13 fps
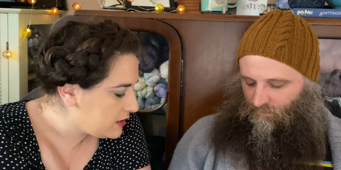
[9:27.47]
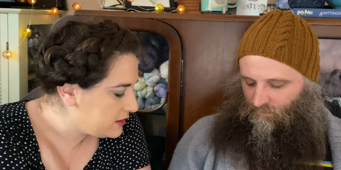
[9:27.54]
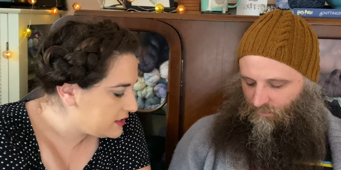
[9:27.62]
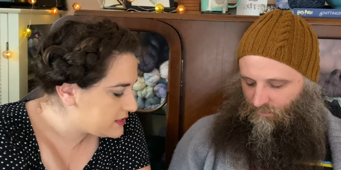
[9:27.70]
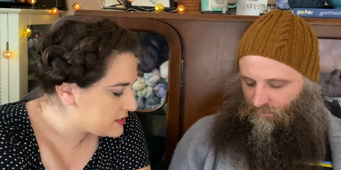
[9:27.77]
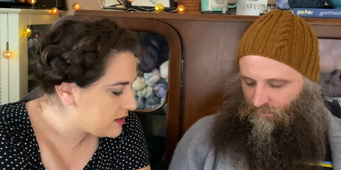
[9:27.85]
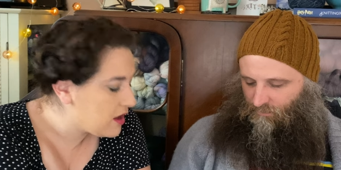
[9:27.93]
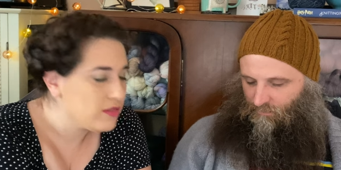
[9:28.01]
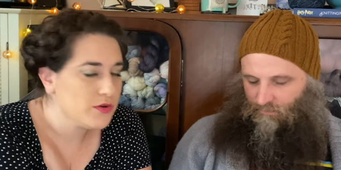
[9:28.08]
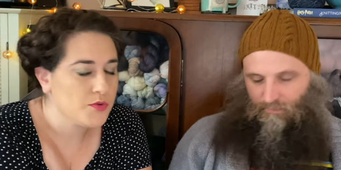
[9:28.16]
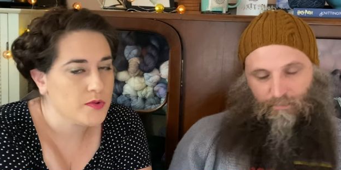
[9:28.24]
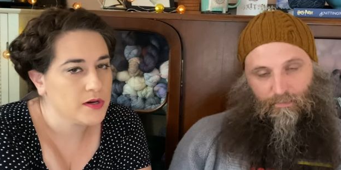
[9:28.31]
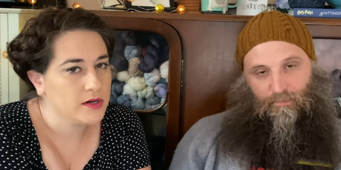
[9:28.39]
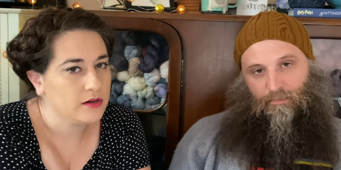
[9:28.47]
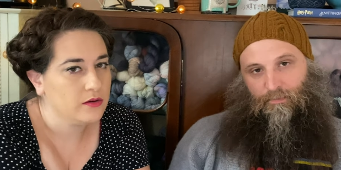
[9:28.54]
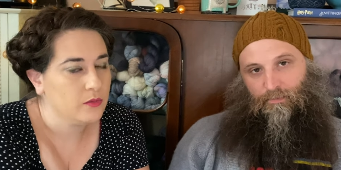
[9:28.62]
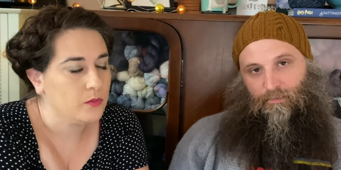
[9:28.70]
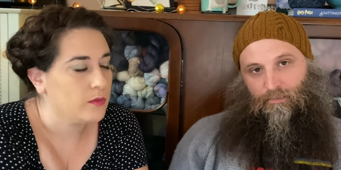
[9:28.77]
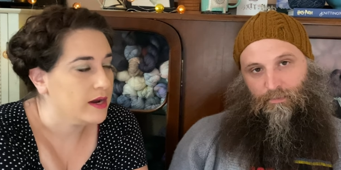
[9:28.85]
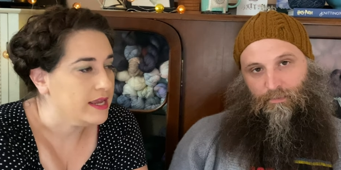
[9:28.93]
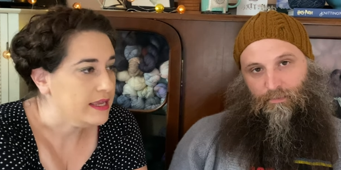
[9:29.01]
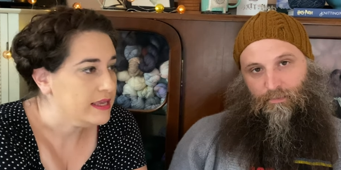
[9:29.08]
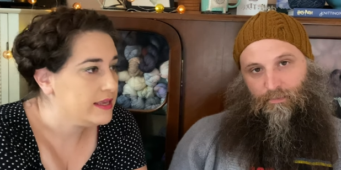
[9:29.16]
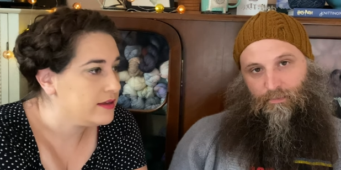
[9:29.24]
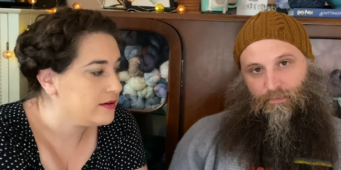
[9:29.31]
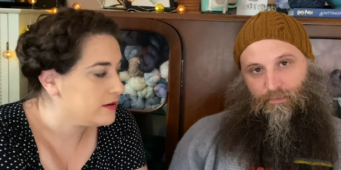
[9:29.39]
Speaker 1: this color work right
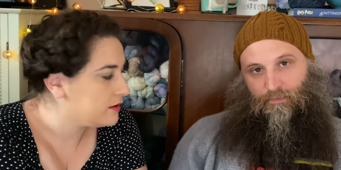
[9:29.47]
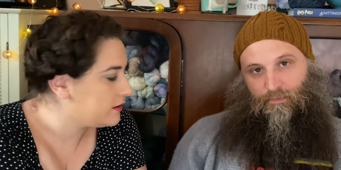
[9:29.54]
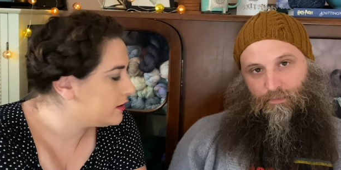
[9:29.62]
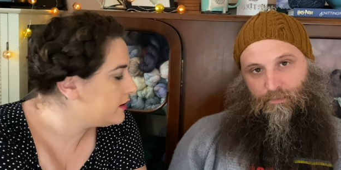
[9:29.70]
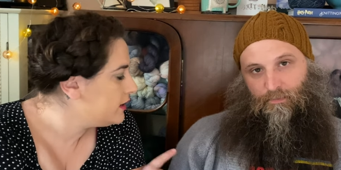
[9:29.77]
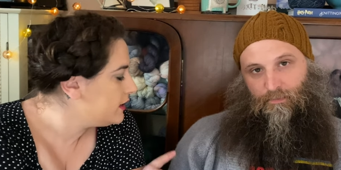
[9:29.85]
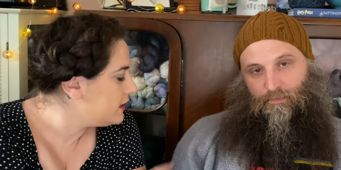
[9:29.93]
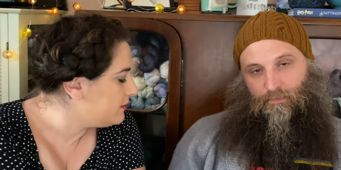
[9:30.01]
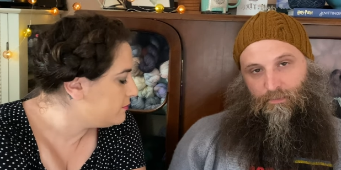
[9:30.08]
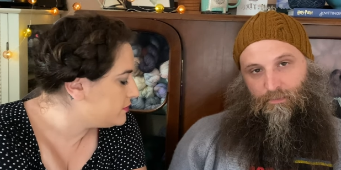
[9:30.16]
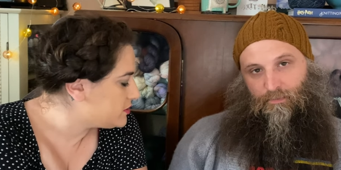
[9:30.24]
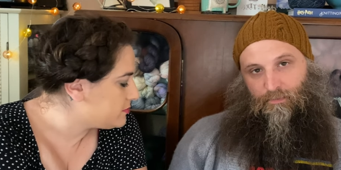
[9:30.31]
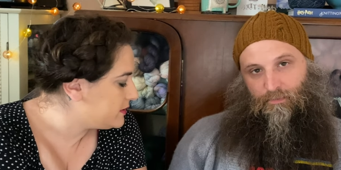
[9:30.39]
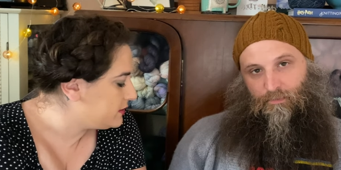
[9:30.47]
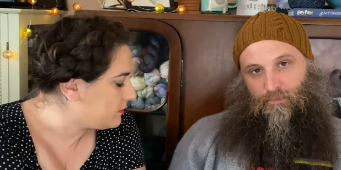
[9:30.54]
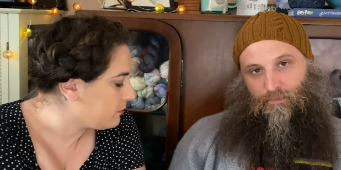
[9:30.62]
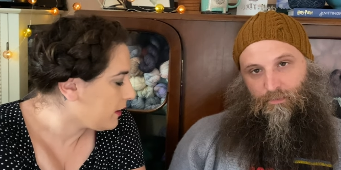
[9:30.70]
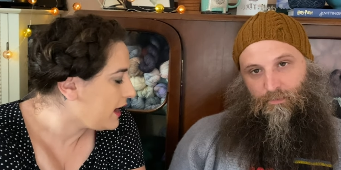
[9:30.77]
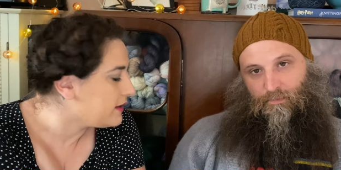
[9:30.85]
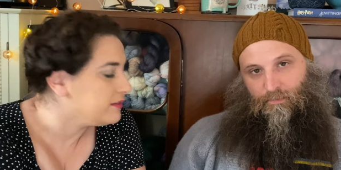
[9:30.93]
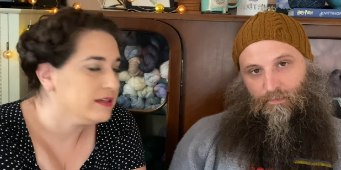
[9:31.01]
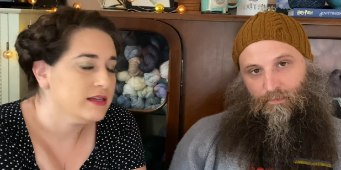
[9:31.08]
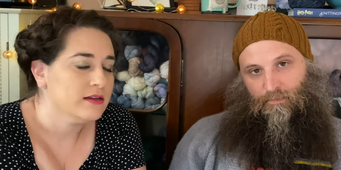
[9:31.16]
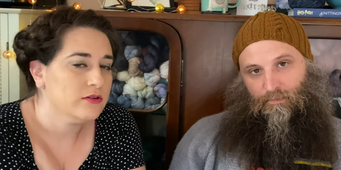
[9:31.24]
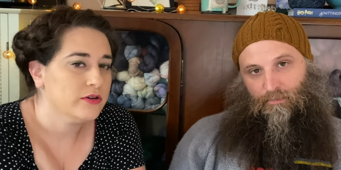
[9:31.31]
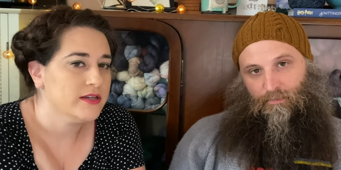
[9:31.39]
here in between the raglan
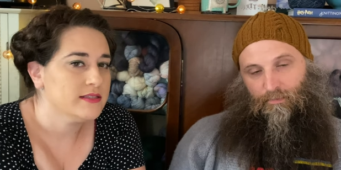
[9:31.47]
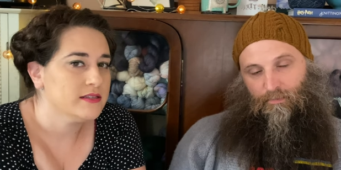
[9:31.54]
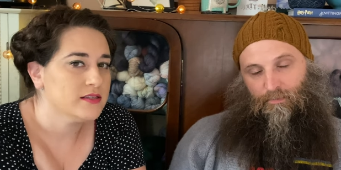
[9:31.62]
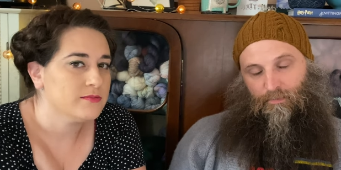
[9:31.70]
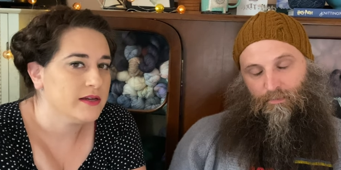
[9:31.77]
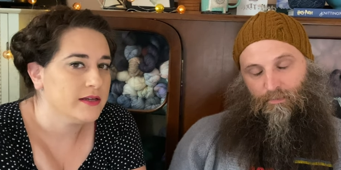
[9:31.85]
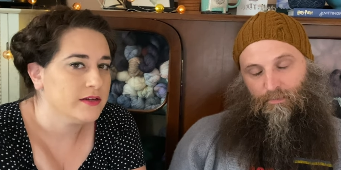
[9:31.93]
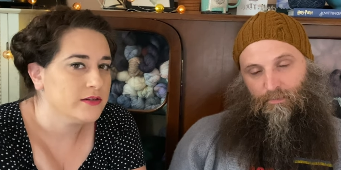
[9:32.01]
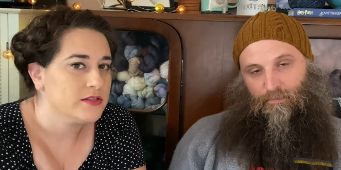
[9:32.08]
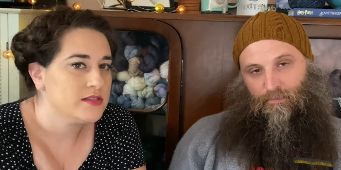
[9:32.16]
increases while you're